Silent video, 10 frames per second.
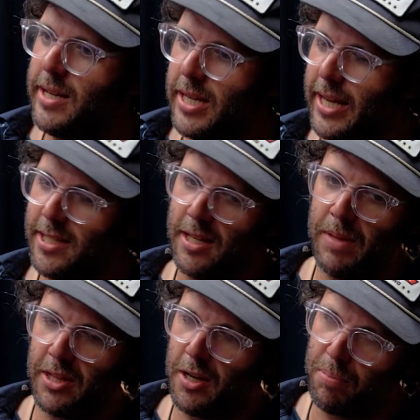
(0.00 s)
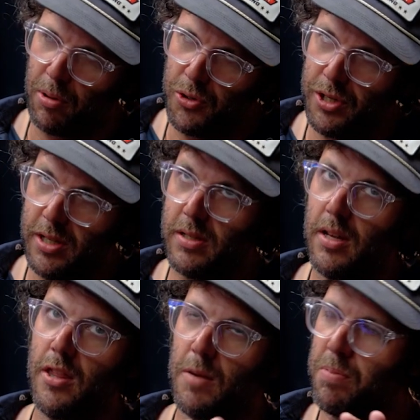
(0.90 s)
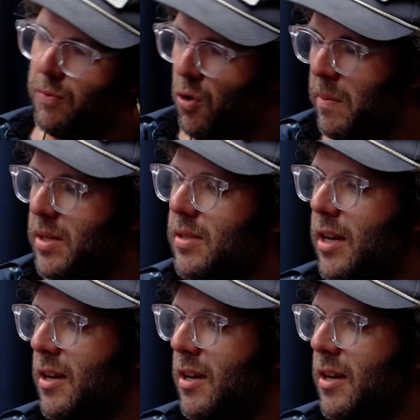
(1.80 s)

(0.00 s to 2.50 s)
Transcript: to get something that approaches the performance and